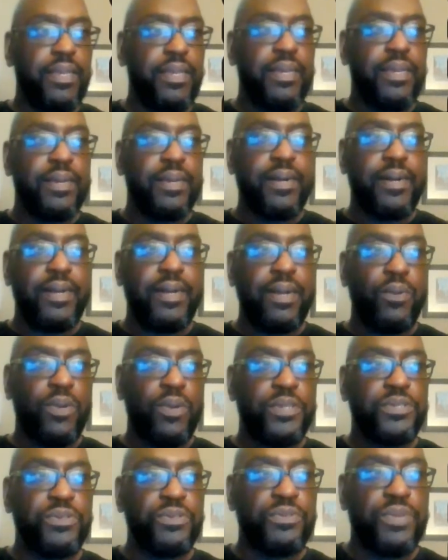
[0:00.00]

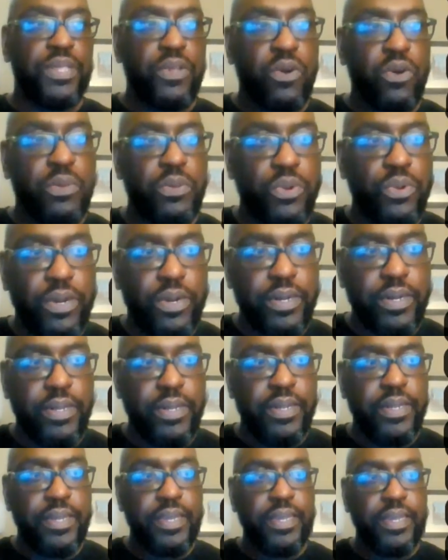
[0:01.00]
123 load board,
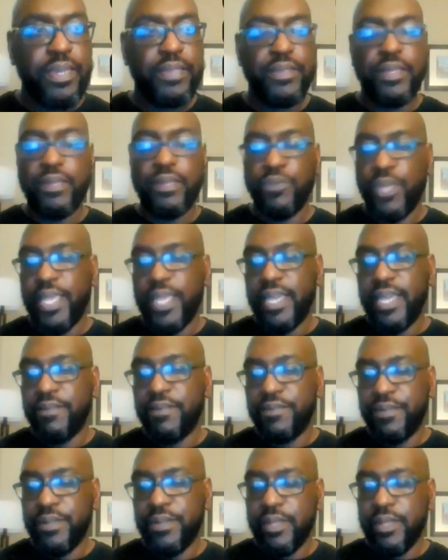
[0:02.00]
and then we
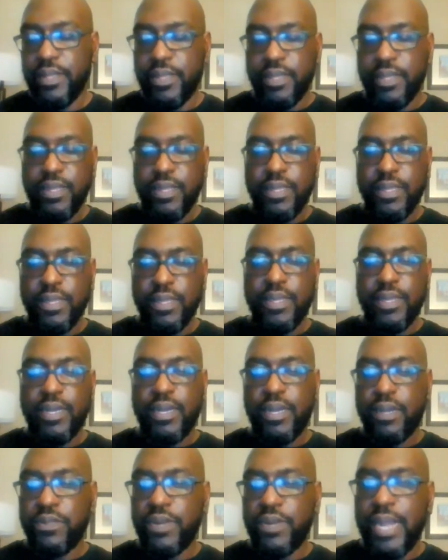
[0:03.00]
have
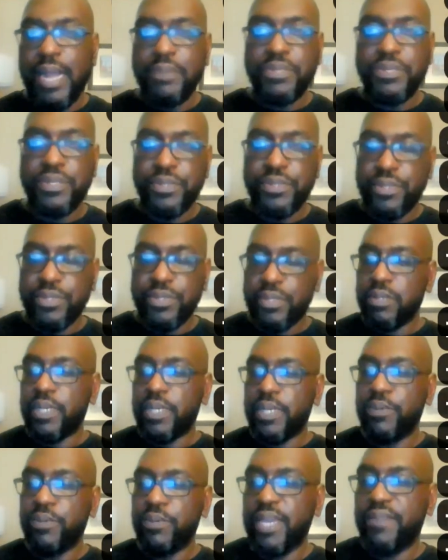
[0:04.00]
other options.
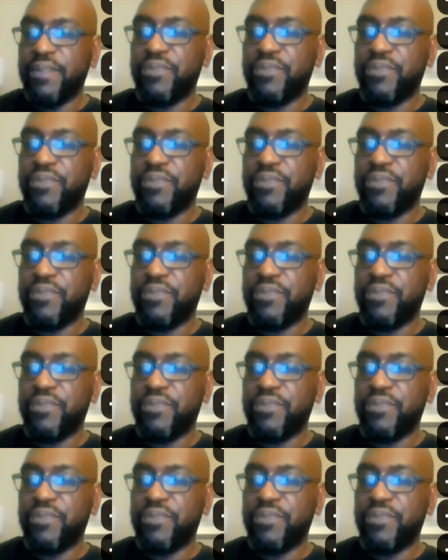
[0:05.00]
Right? We have